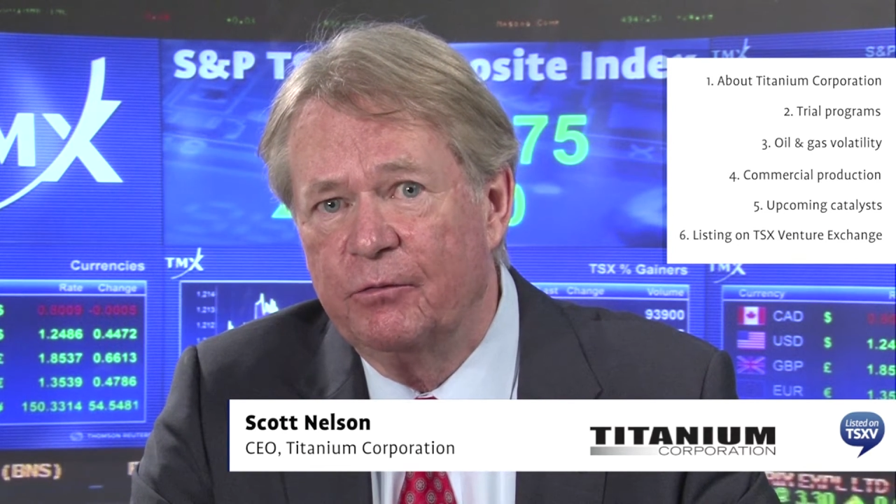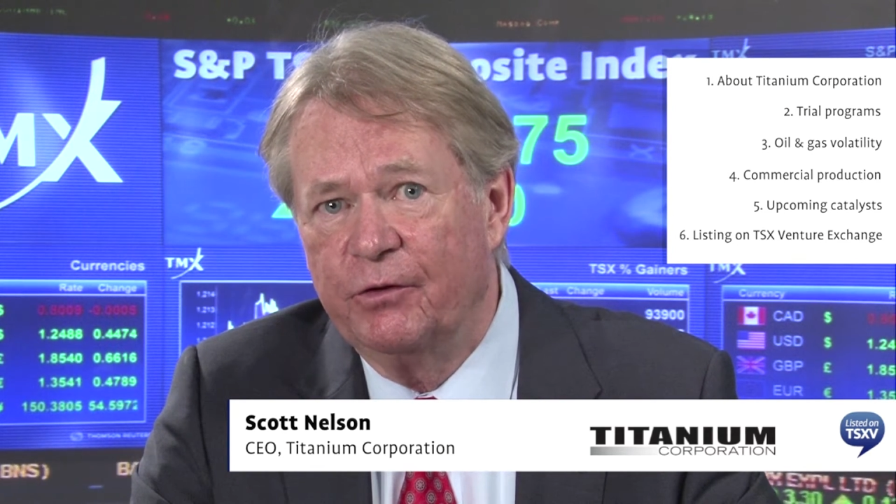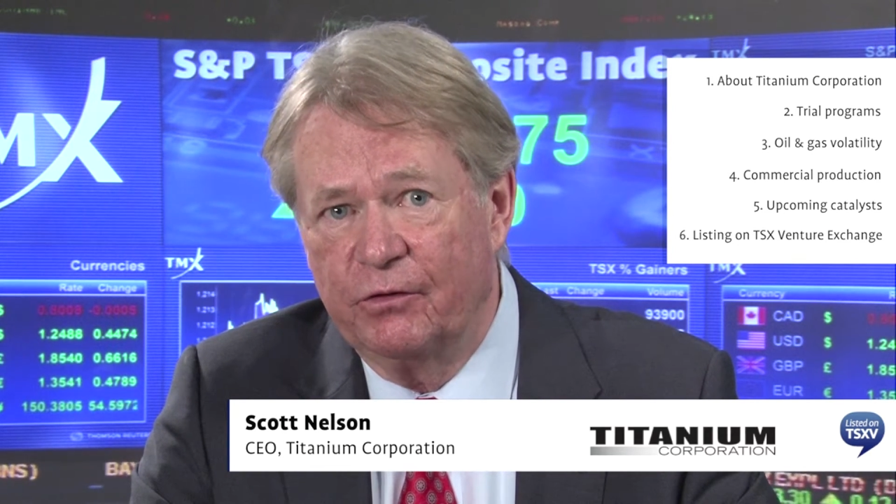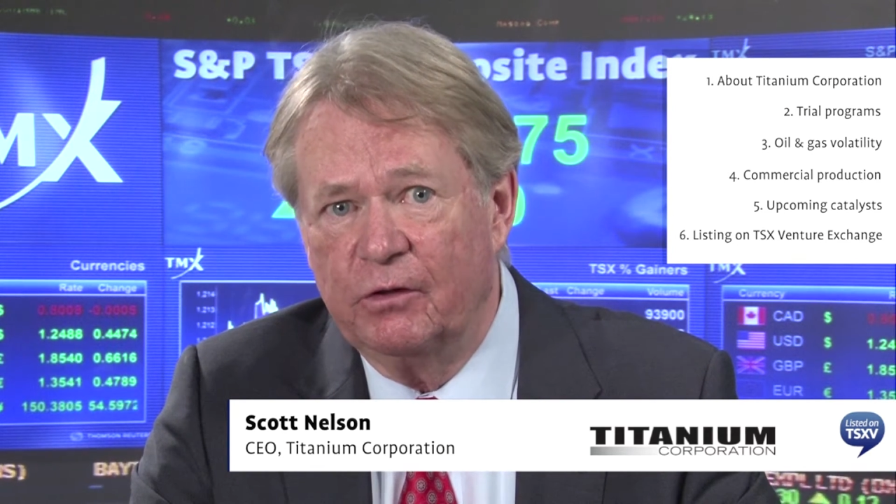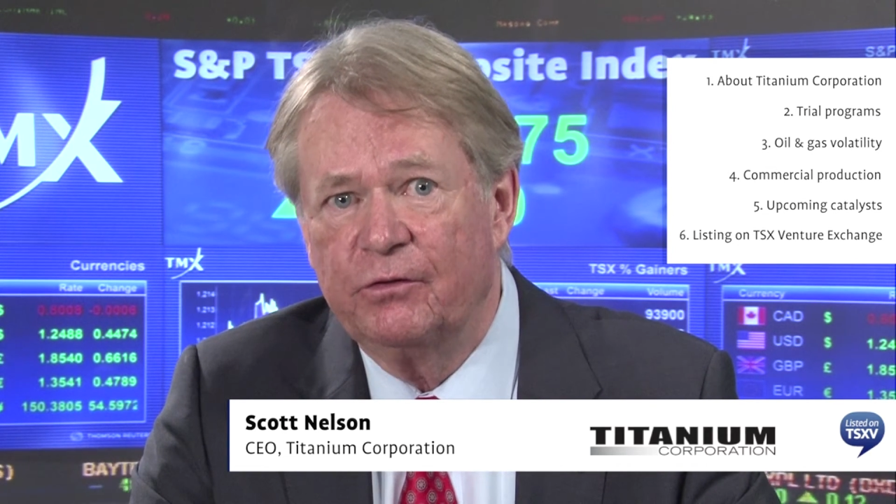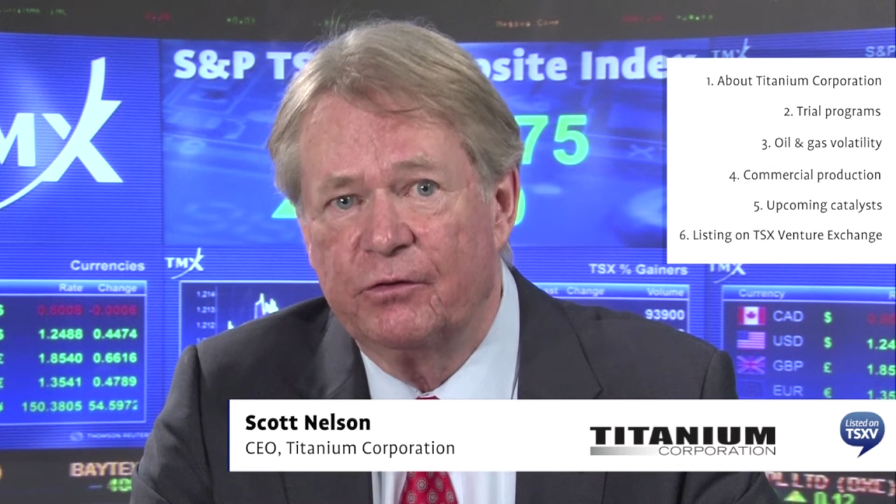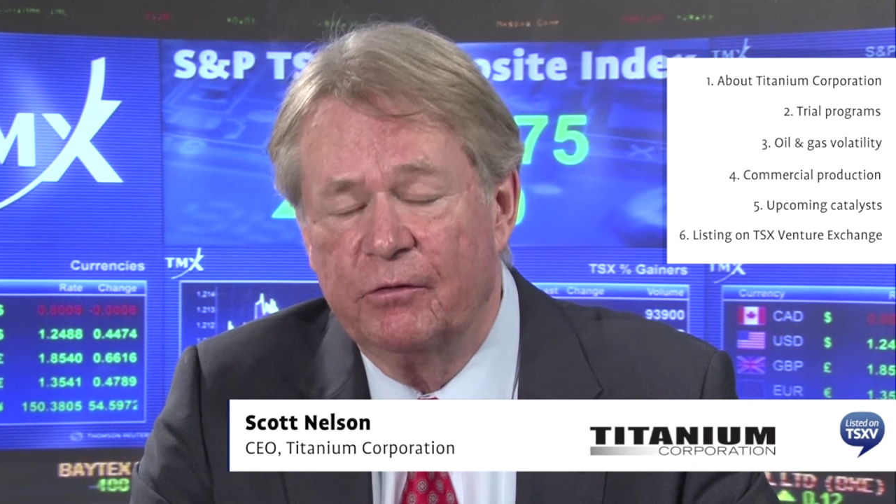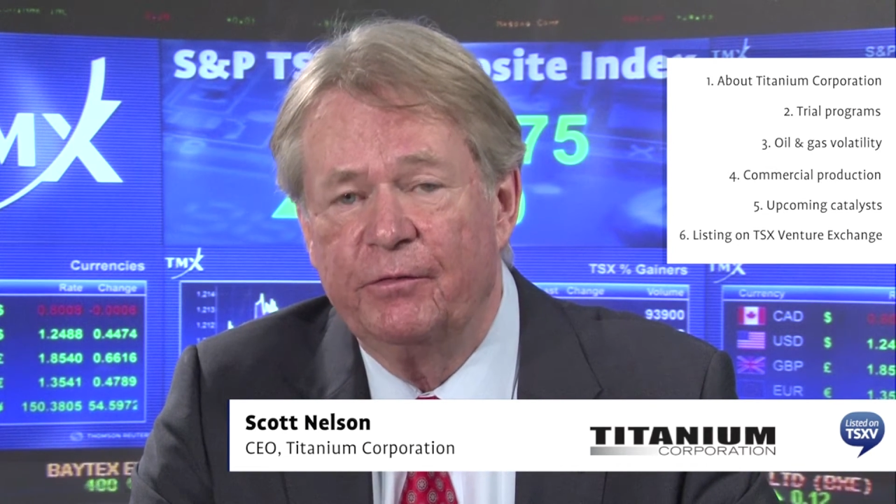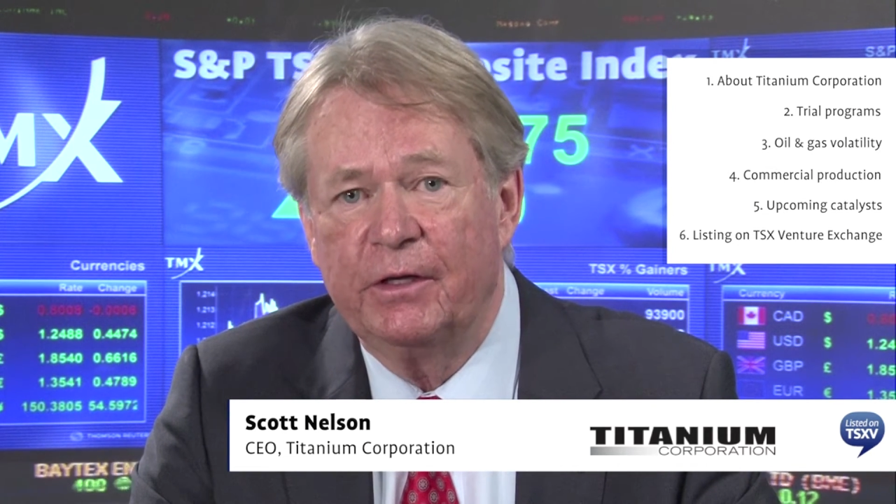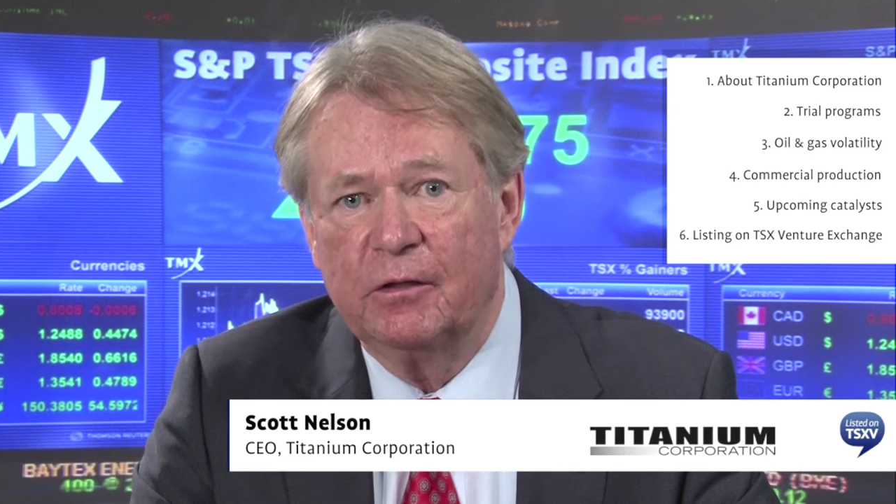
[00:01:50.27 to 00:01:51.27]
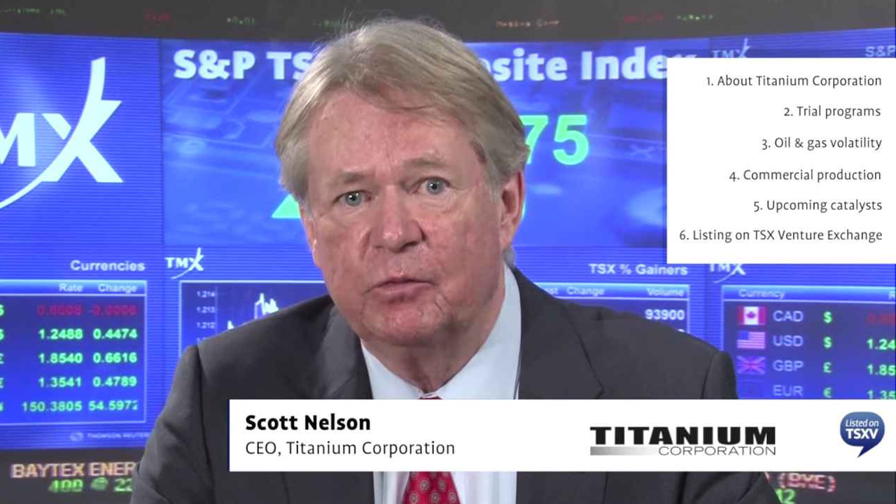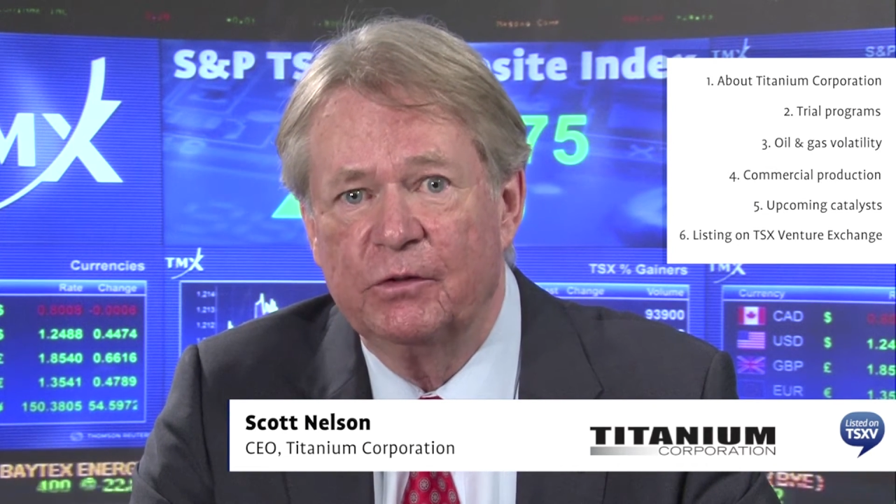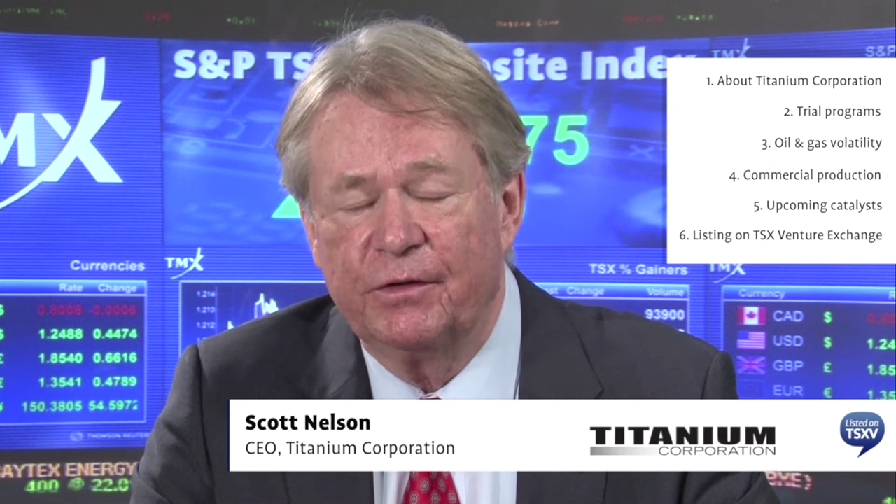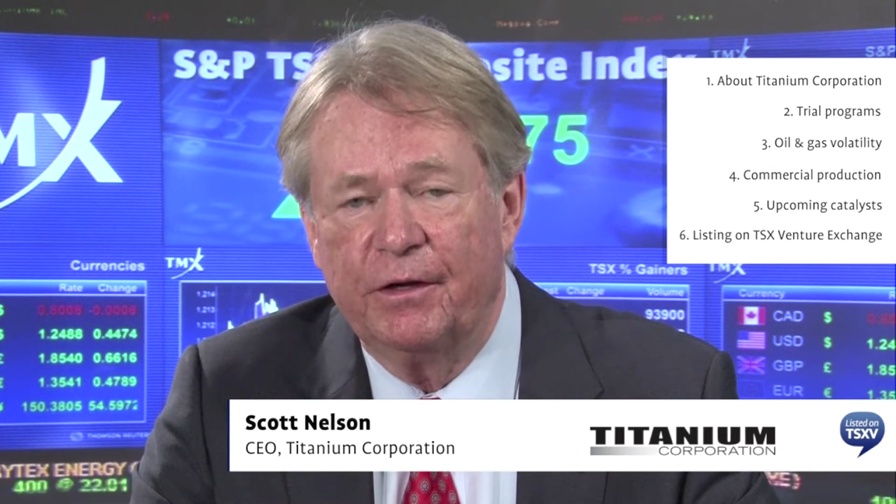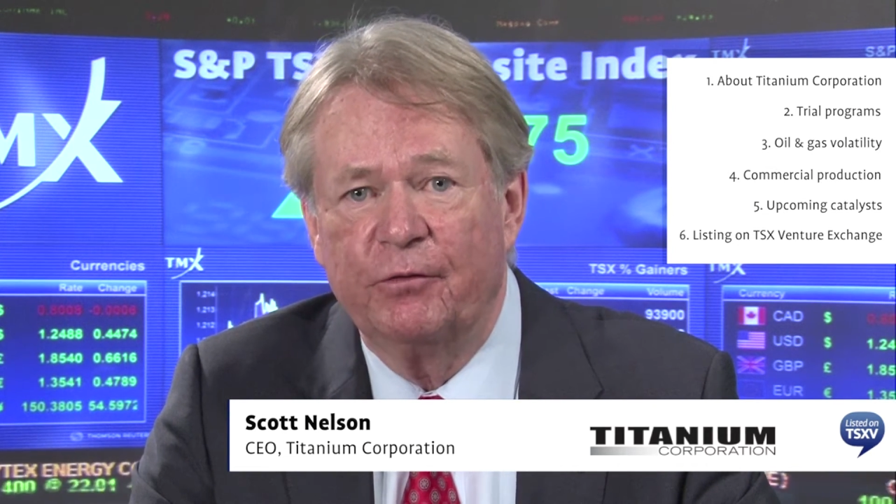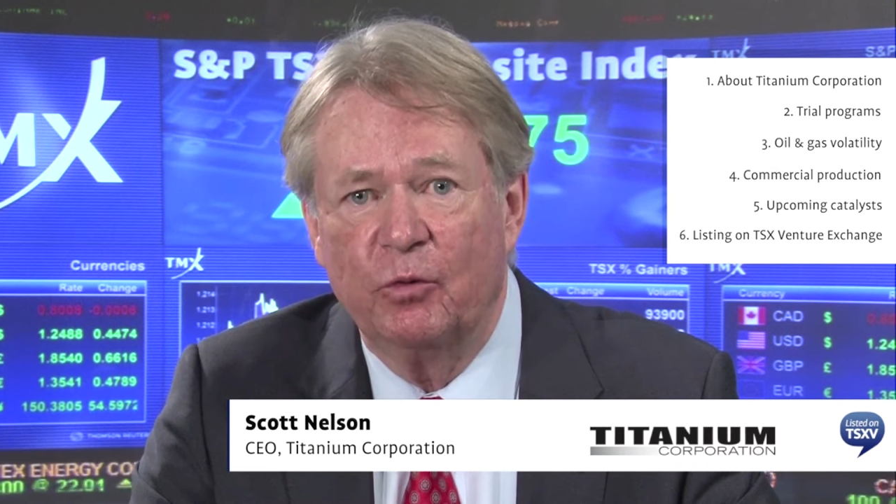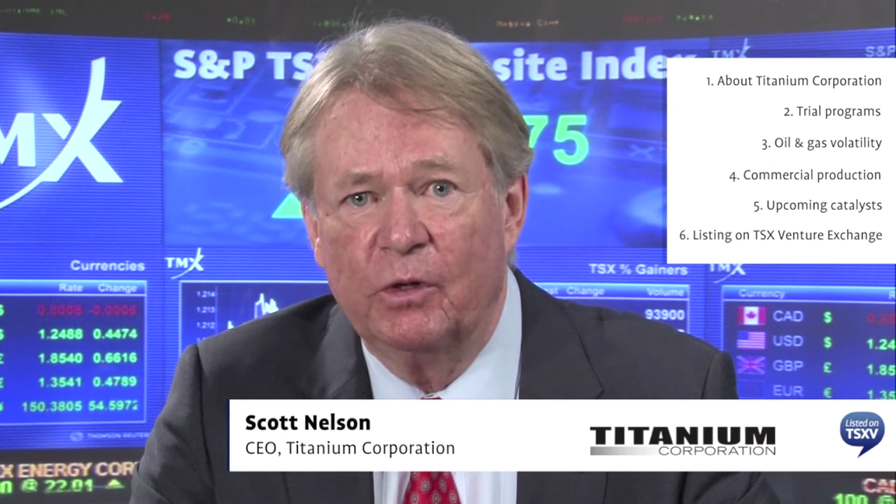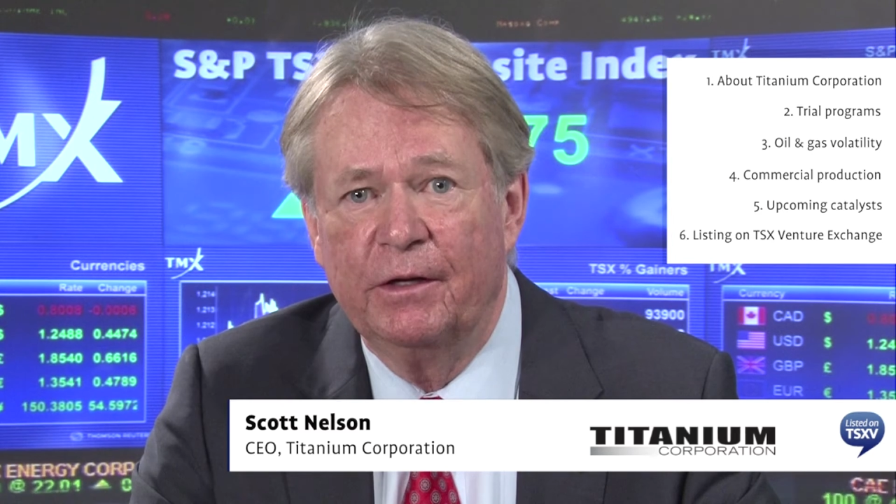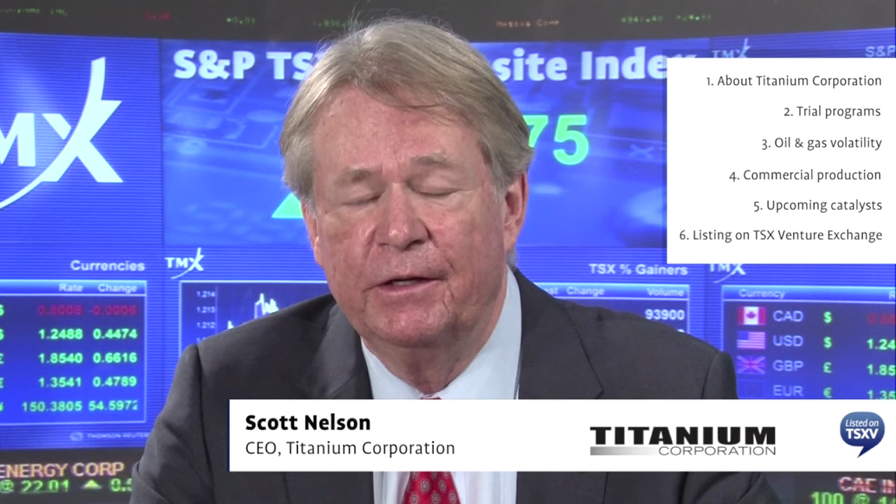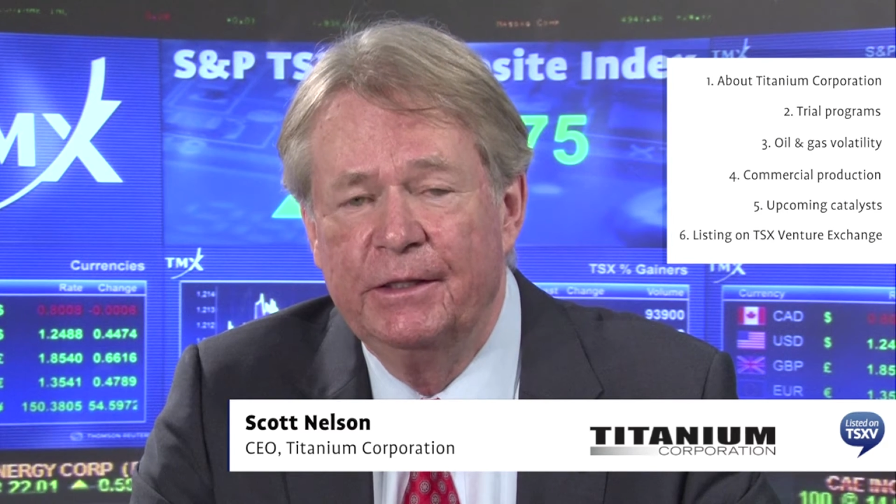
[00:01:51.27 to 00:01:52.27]
results are available to
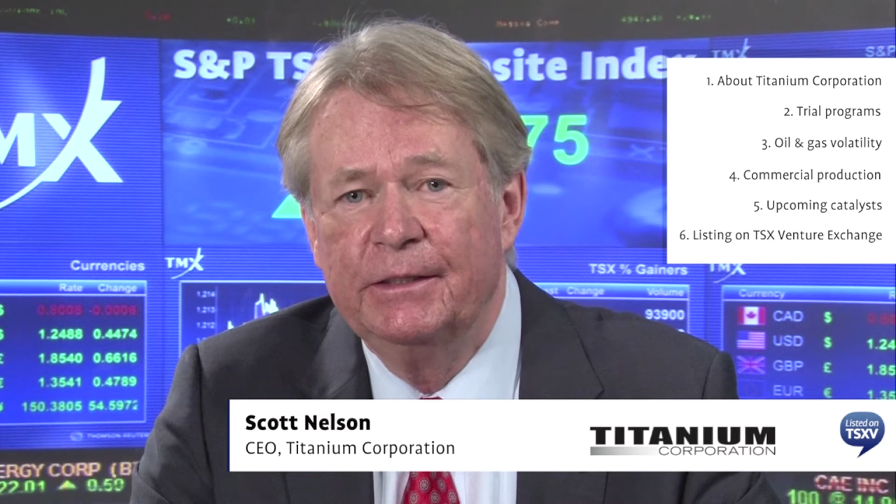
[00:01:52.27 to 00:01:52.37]
everyone.